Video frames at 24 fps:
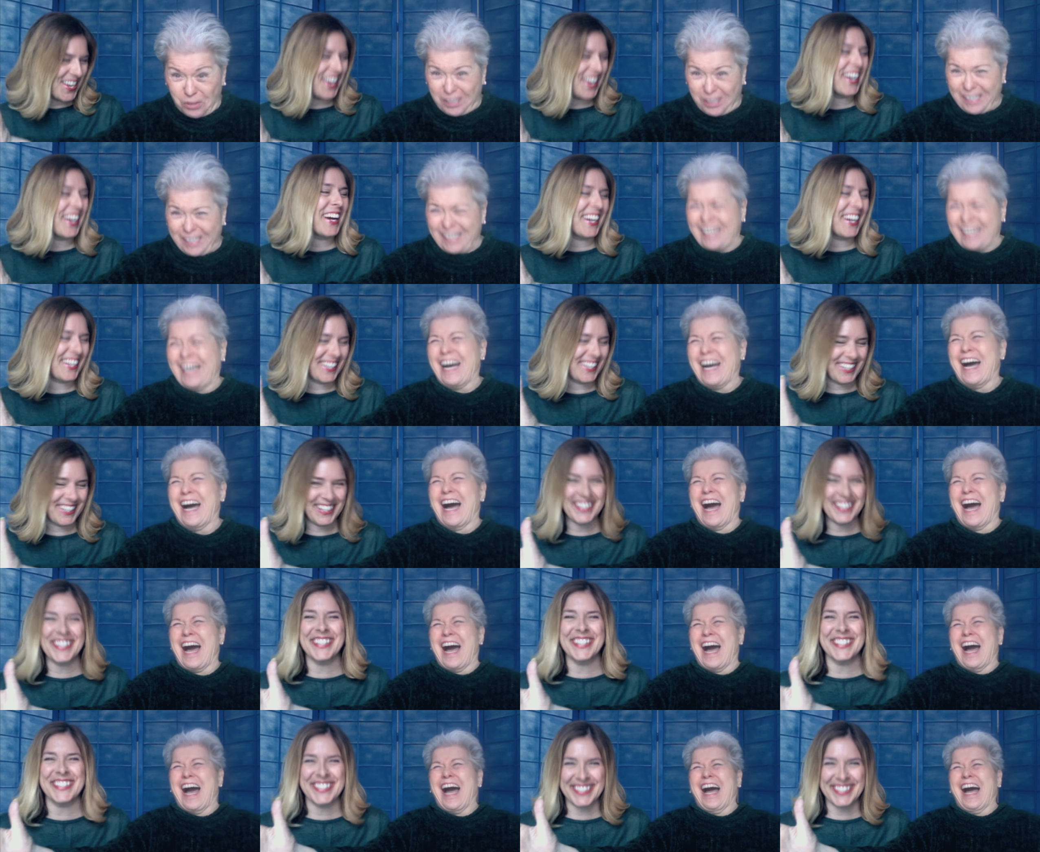
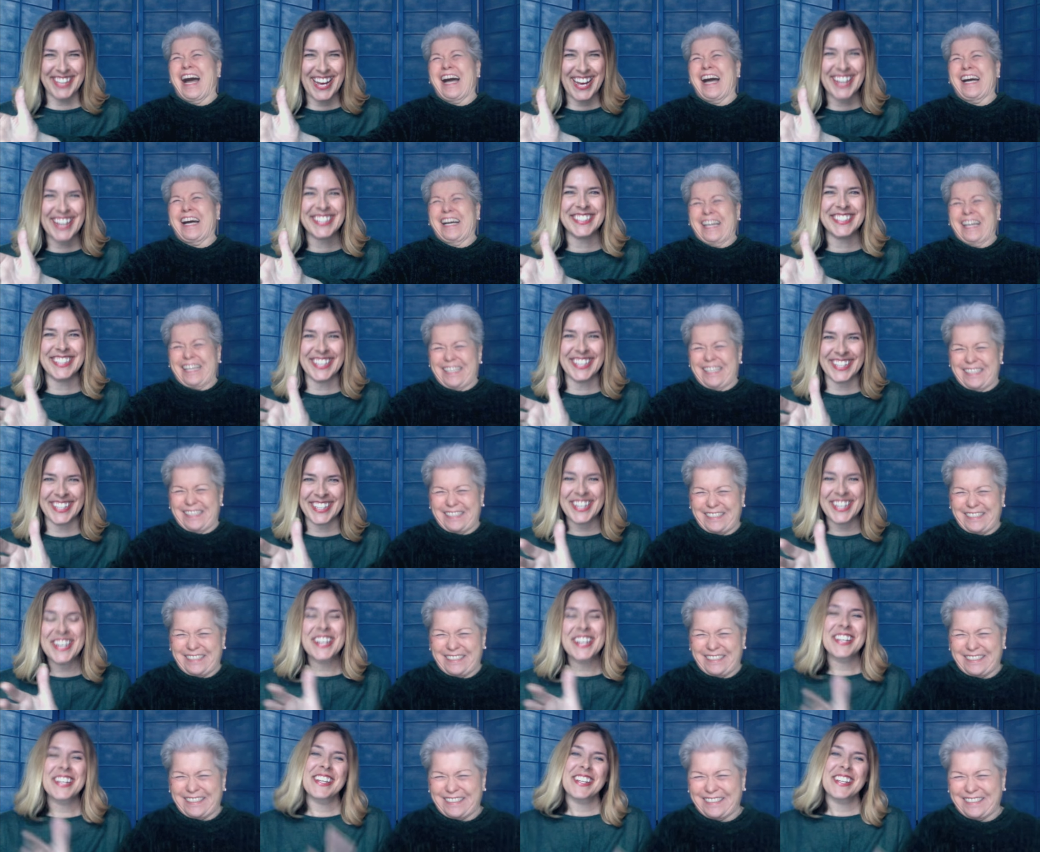Speaker 1: exactly.
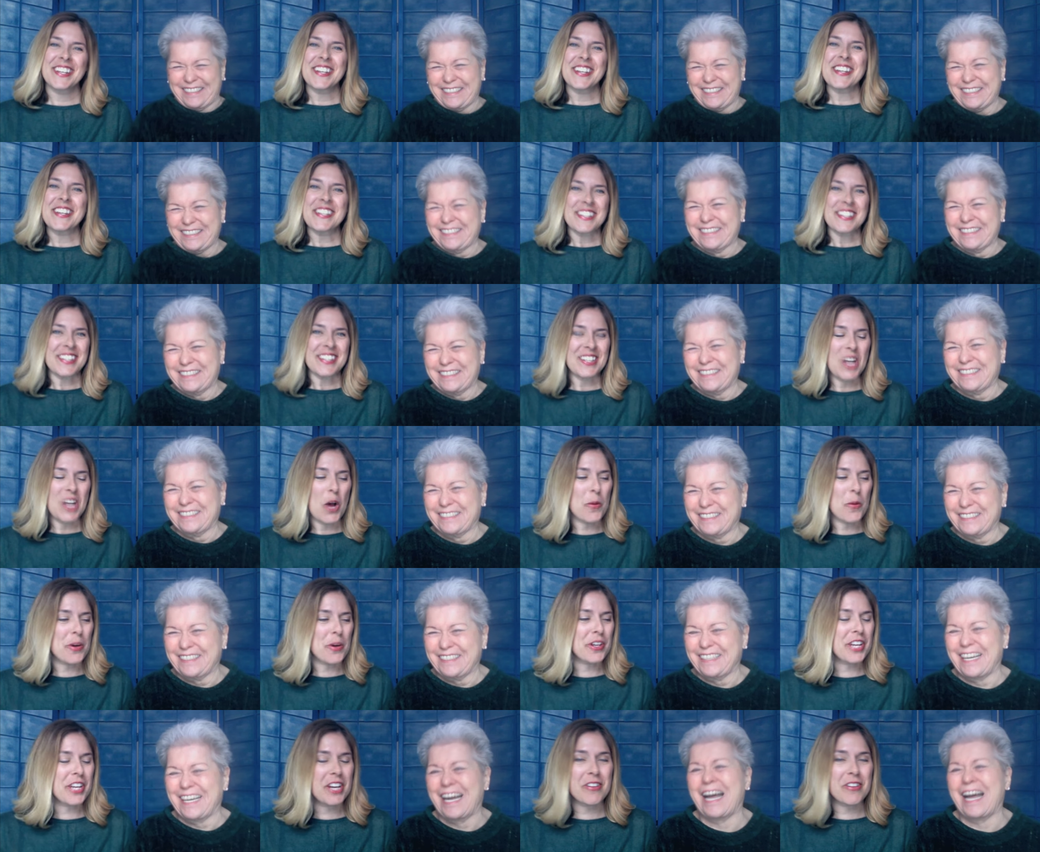you know, we're
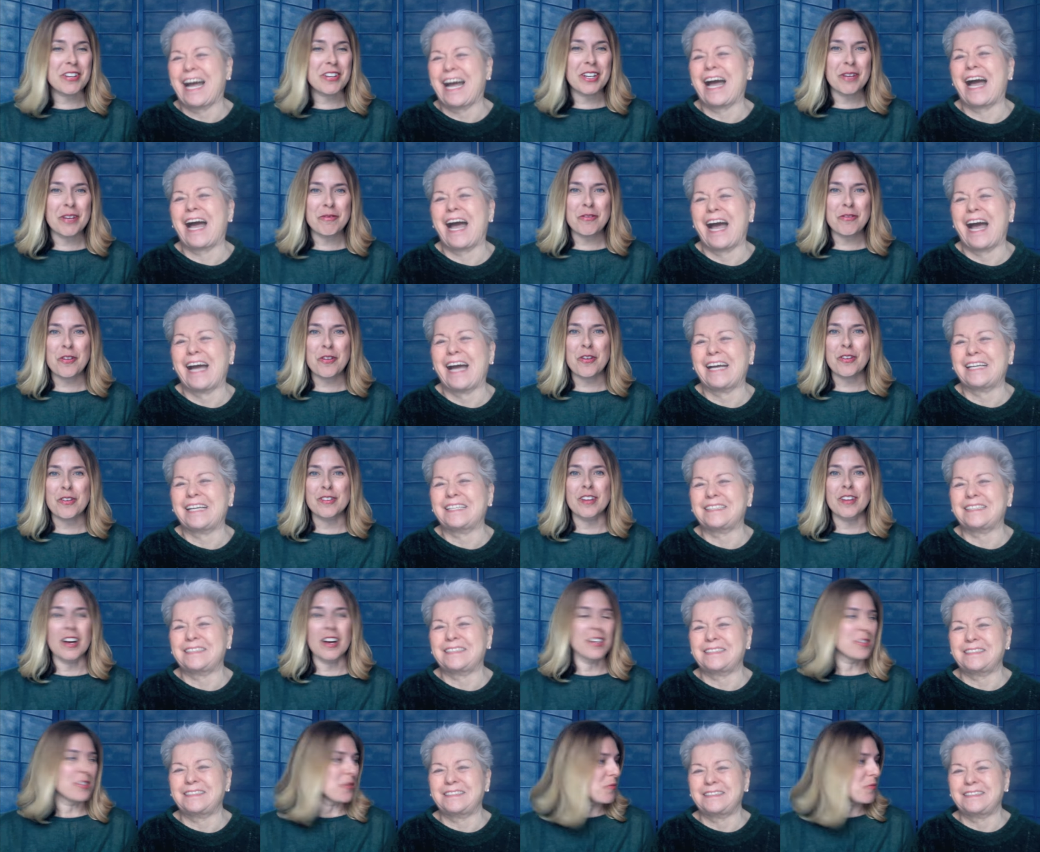gearing up for a,
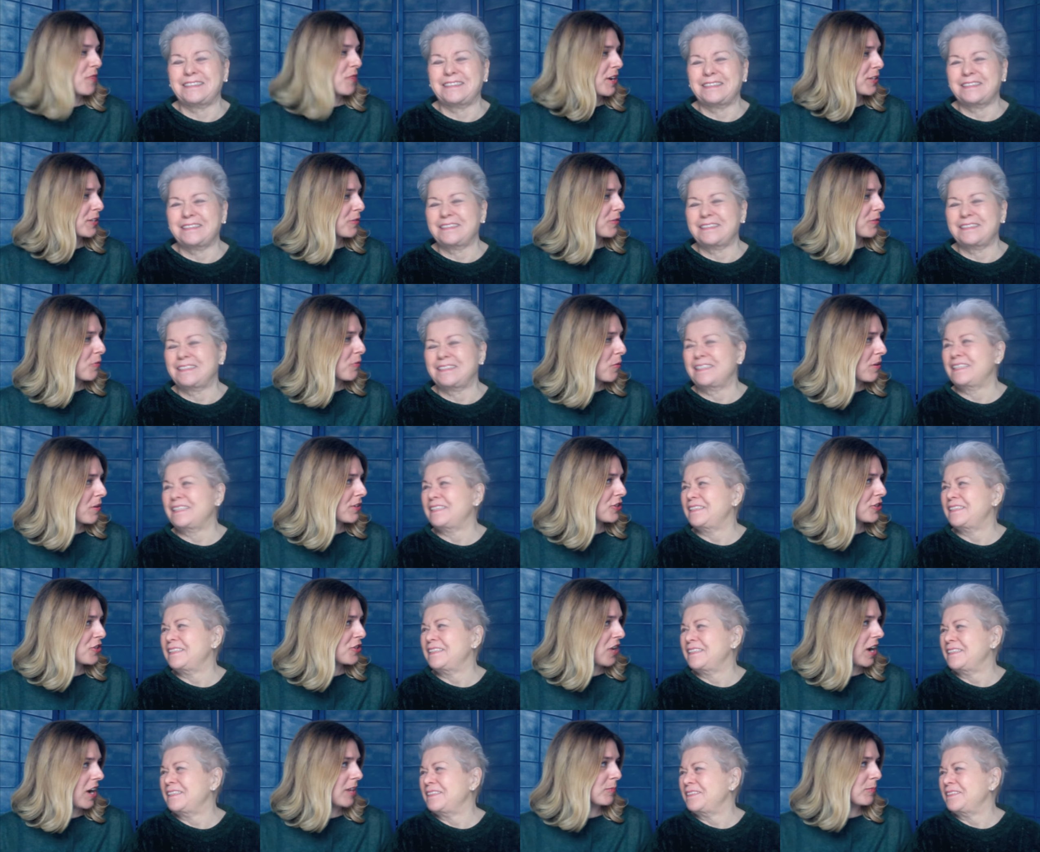new round of
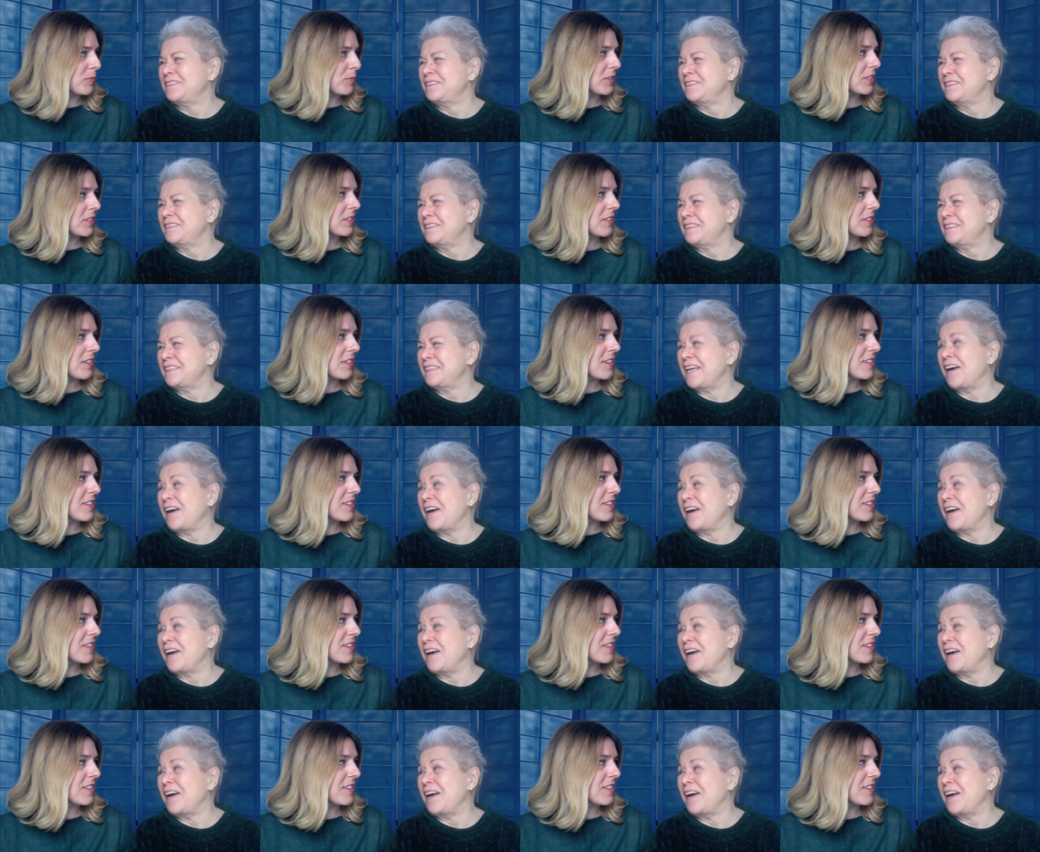workshops. Yeah.